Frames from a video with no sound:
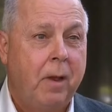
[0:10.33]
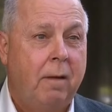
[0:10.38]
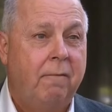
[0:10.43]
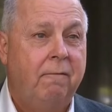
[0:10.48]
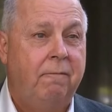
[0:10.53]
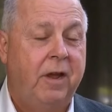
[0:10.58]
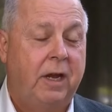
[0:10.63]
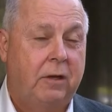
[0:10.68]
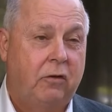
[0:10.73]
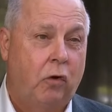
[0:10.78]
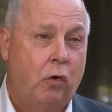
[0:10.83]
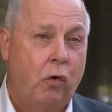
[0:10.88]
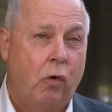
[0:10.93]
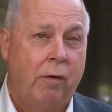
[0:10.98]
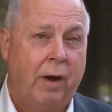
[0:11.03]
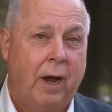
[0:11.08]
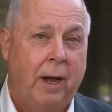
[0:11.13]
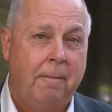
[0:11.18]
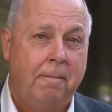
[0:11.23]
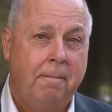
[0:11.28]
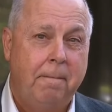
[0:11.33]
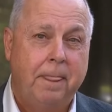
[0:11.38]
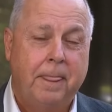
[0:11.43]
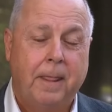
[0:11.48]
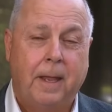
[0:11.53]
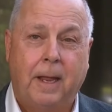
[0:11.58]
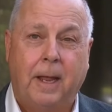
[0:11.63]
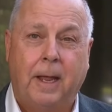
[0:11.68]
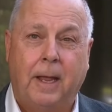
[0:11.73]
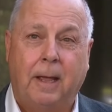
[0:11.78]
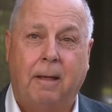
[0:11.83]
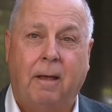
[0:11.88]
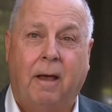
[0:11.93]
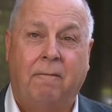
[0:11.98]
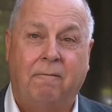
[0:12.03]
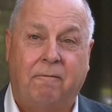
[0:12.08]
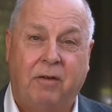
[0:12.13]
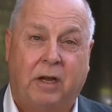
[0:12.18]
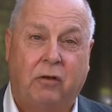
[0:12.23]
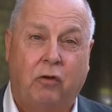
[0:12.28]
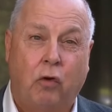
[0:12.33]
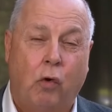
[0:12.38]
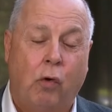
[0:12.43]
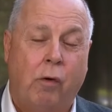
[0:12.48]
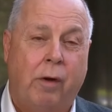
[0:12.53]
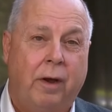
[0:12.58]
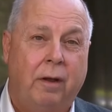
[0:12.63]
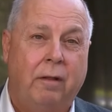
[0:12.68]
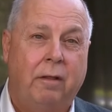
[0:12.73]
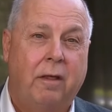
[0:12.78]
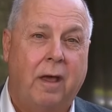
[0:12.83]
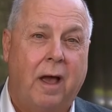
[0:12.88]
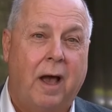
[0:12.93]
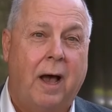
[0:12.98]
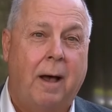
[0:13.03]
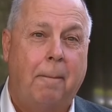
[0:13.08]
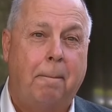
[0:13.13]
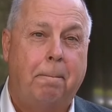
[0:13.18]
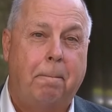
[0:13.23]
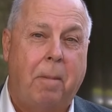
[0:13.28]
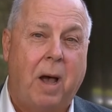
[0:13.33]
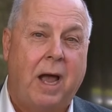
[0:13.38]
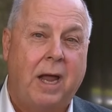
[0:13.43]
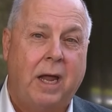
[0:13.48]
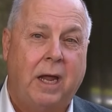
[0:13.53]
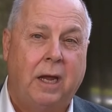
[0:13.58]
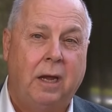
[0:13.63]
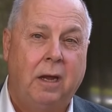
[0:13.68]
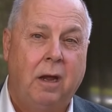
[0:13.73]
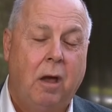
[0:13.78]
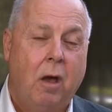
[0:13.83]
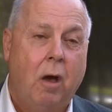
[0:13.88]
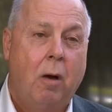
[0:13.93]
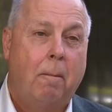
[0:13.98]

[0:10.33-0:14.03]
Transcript: doesn't understand the GST system. Let's listen in.